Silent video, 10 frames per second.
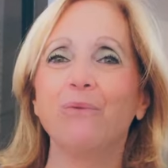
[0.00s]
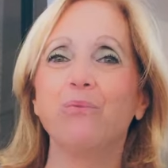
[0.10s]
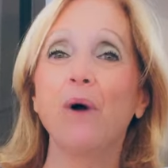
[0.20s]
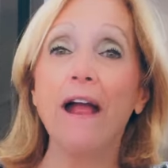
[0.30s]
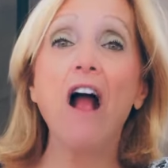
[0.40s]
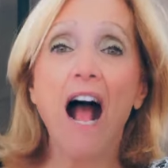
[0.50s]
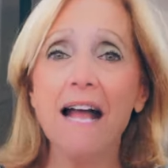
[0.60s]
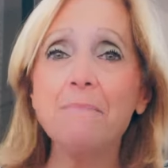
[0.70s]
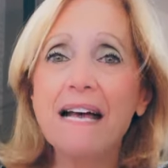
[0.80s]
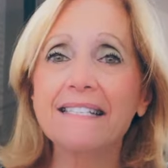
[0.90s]
where
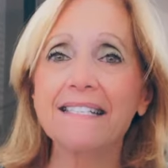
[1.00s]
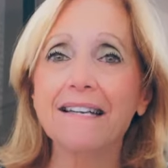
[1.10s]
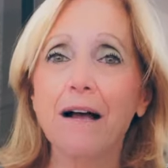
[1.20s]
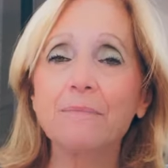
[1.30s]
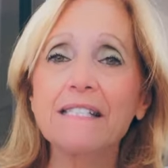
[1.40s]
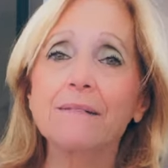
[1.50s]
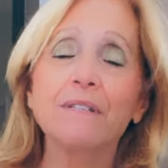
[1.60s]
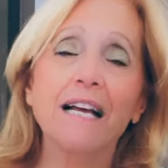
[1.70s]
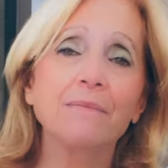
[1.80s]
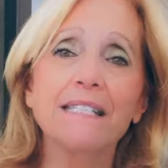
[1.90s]
I messed up. And
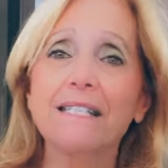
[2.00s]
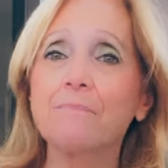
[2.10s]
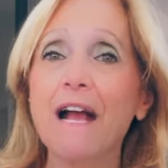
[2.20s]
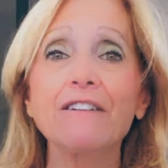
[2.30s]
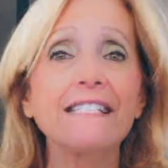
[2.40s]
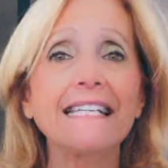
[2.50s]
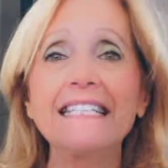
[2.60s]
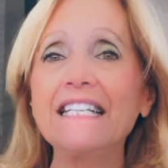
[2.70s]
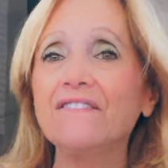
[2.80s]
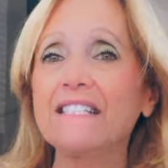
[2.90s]
sometimes it's embarrassing
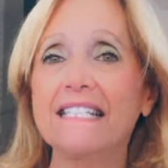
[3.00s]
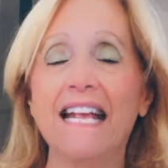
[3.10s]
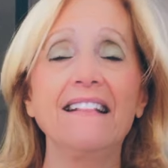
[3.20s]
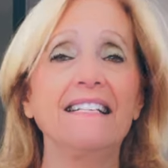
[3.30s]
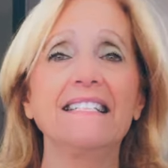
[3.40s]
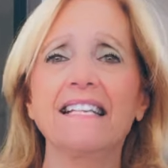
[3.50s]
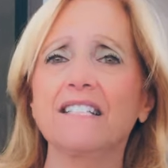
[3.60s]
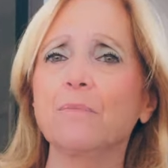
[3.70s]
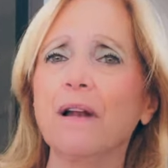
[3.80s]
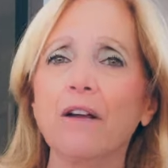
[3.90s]
to even say these
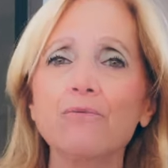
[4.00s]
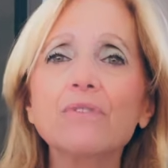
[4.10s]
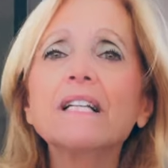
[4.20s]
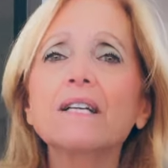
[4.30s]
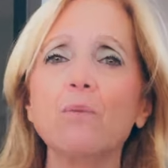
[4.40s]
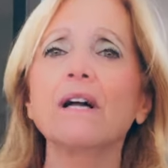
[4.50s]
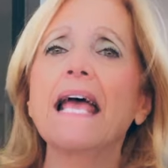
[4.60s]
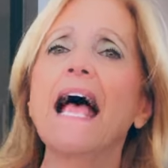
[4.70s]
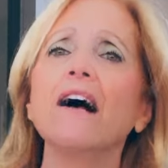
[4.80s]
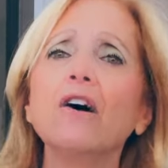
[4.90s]
things, but I really want to
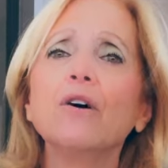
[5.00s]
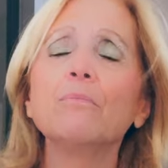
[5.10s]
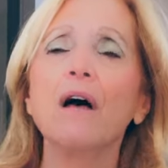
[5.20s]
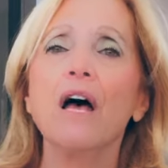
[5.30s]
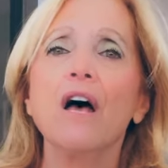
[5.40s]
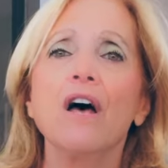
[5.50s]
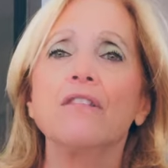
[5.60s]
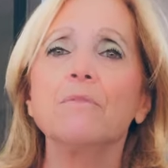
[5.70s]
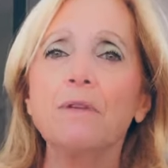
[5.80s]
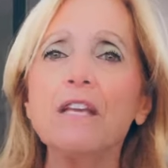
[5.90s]
help
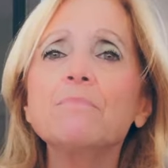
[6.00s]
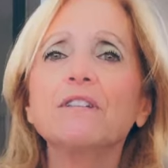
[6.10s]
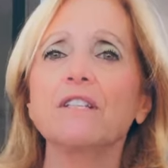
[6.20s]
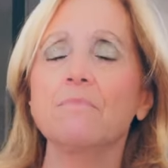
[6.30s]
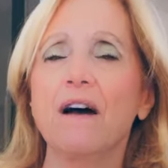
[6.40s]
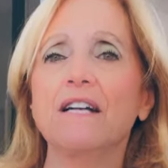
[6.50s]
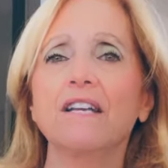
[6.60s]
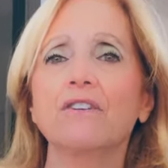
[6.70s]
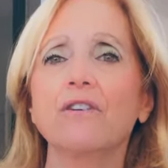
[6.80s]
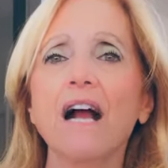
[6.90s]
the people in the body
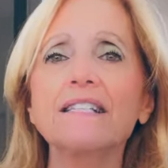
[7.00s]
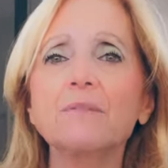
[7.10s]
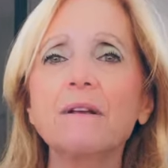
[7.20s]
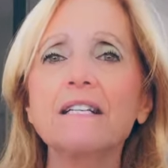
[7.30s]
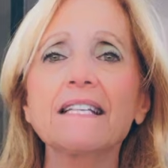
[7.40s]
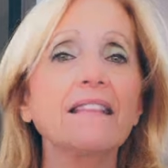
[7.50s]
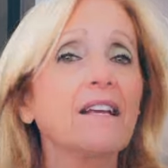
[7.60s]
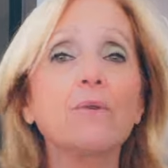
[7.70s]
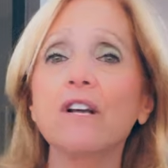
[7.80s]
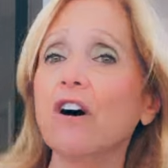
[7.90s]
of Christ because I
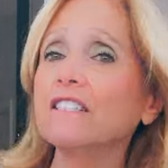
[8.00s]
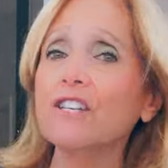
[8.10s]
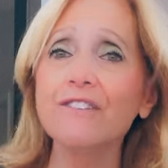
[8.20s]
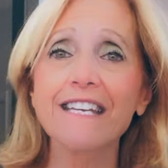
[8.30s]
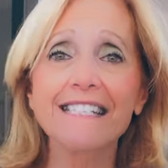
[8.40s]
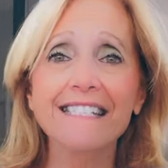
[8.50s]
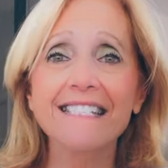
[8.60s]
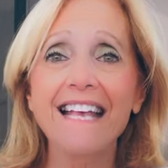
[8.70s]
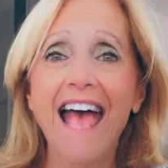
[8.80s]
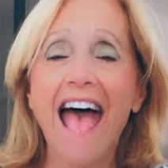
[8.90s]
think we all do
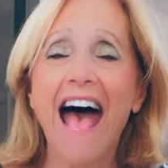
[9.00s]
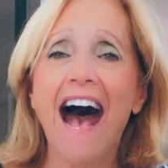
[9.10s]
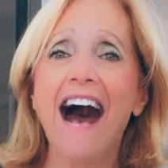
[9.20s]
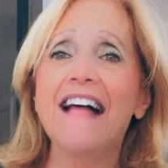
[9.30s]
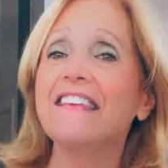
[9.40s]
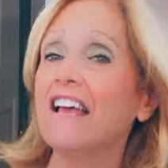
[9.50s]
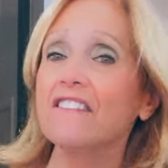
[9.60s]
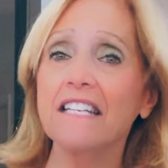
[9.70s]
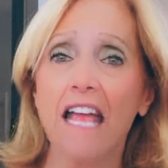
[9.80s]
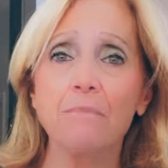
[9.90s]
this. The
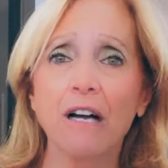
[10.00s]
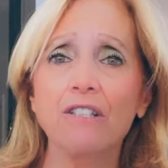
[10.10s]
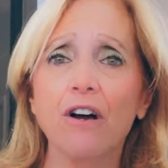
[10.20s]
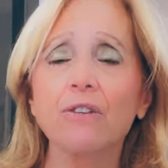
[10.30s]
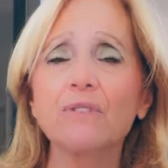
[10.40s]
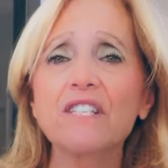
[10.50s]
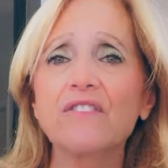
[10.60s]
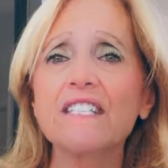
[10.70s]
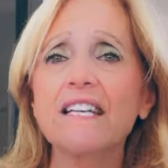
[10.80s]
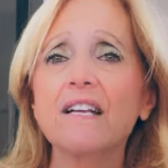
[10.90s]
other day, my daughter was
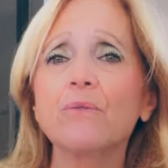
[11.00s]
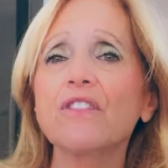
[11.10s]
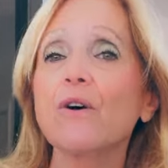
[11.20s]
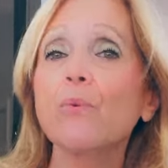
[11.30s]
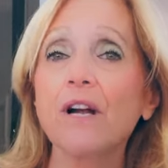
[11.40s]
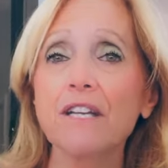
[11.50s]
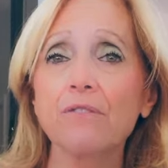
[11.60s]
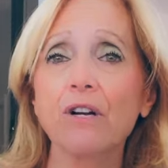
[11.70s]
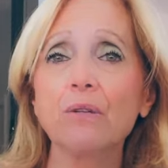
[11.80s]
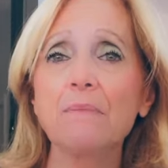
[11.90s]
visiting with her one-year-old